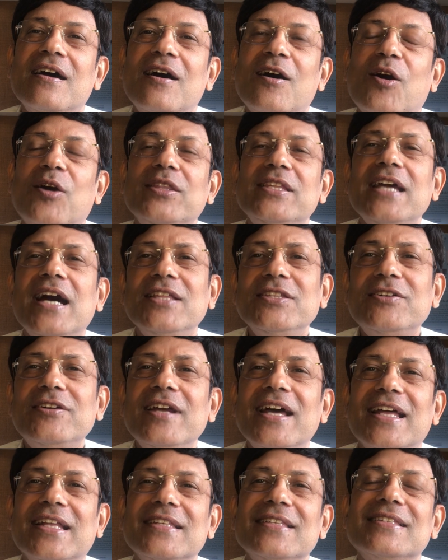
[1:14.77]
On the other
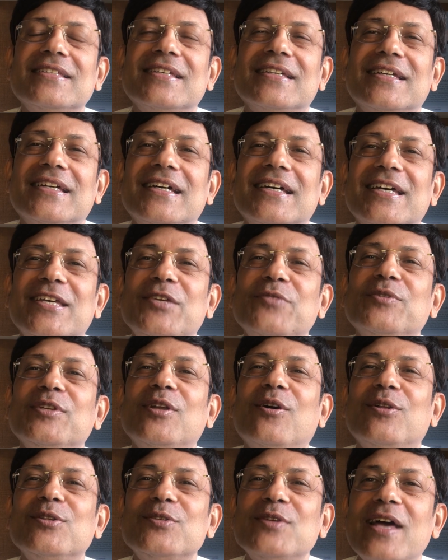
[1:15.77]
hand, you will
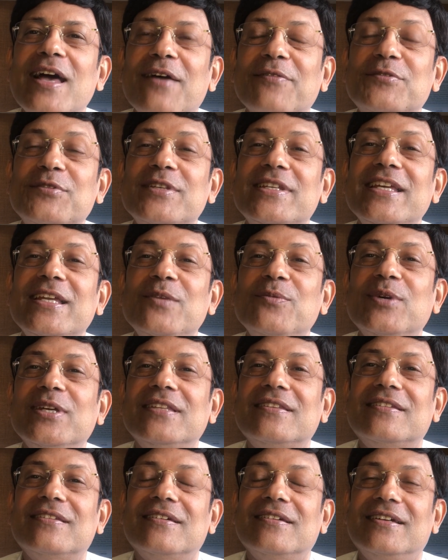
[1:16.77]
also have to deal
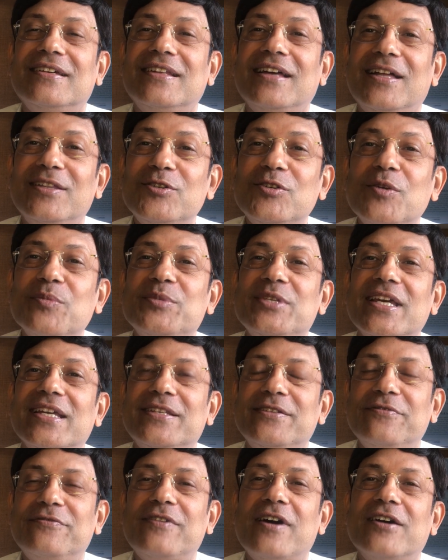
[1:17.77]
with another
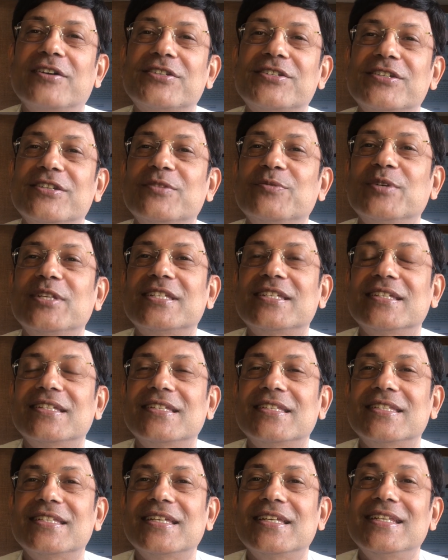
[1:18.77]
objective function, which
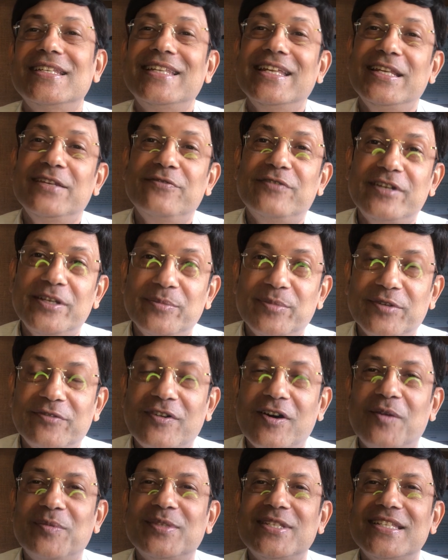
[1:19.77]
is delivery
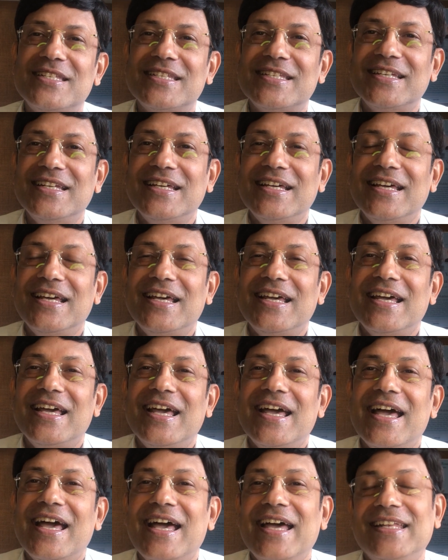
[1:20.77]
performance.
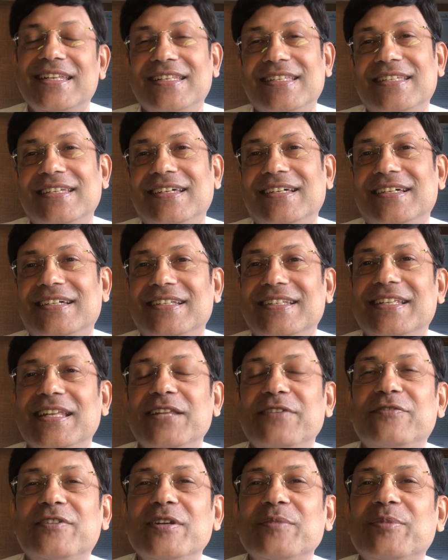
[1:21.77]
And
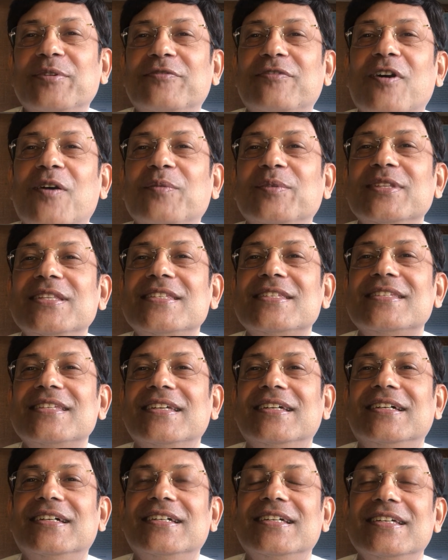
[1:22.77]
delivery performance
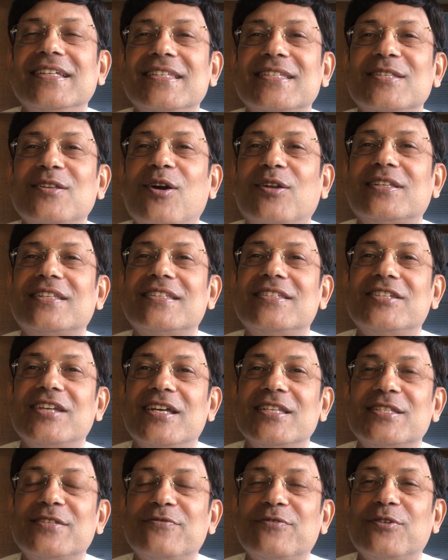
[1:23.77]
is not
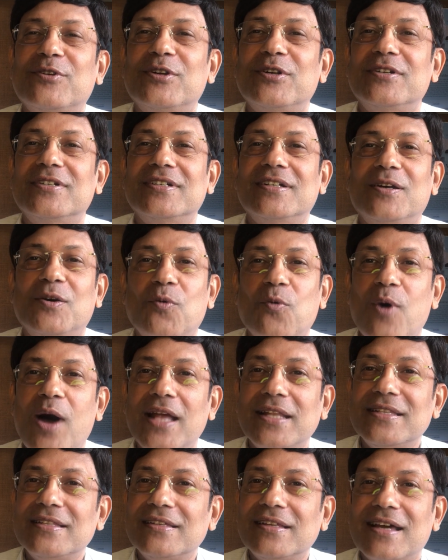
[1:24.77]
just for
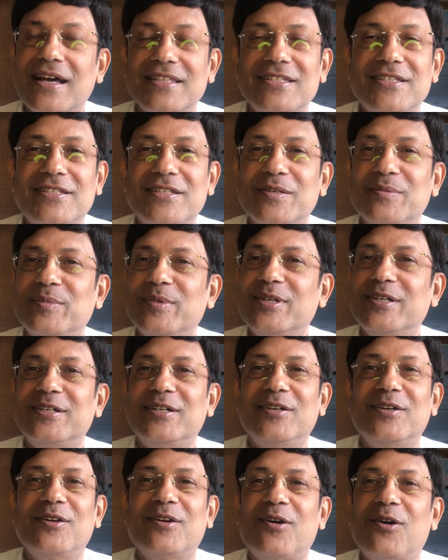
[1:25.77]
one
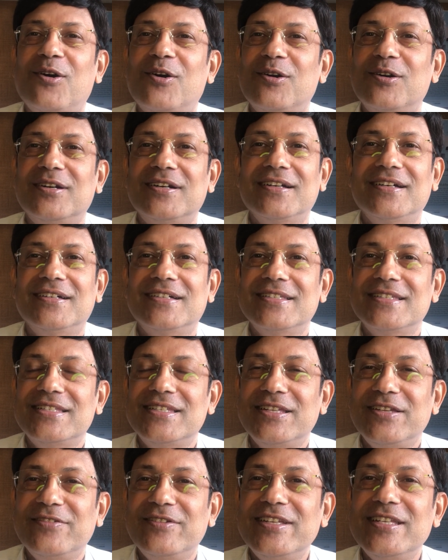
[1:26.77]
customer or a
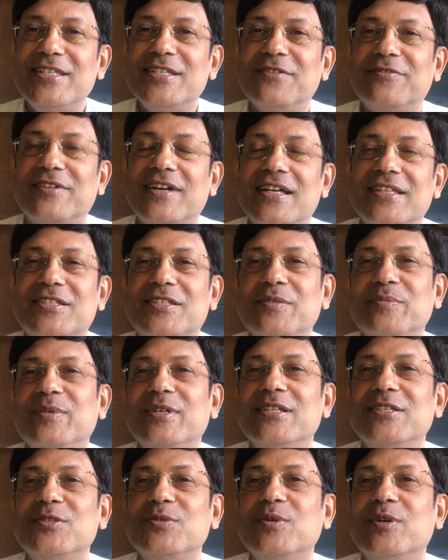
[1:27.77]
series of
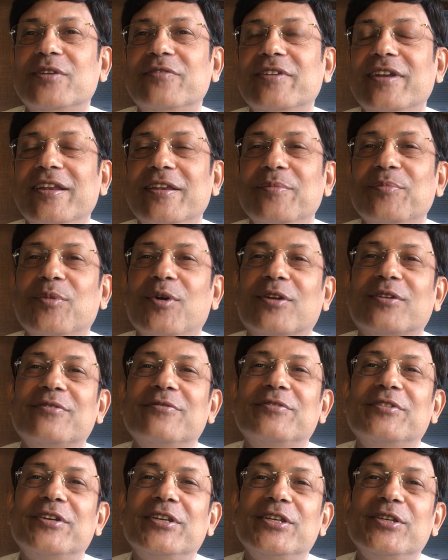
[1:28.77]
customers who are very
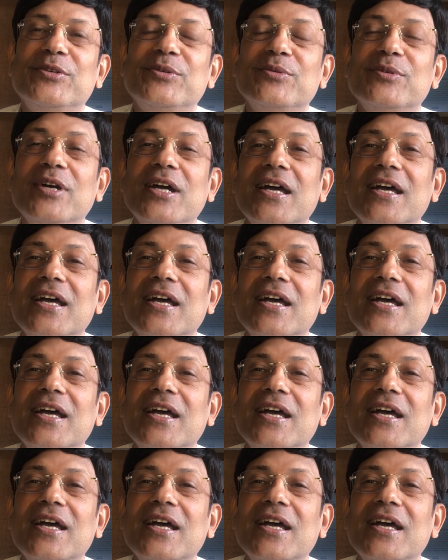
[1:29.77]
important for you.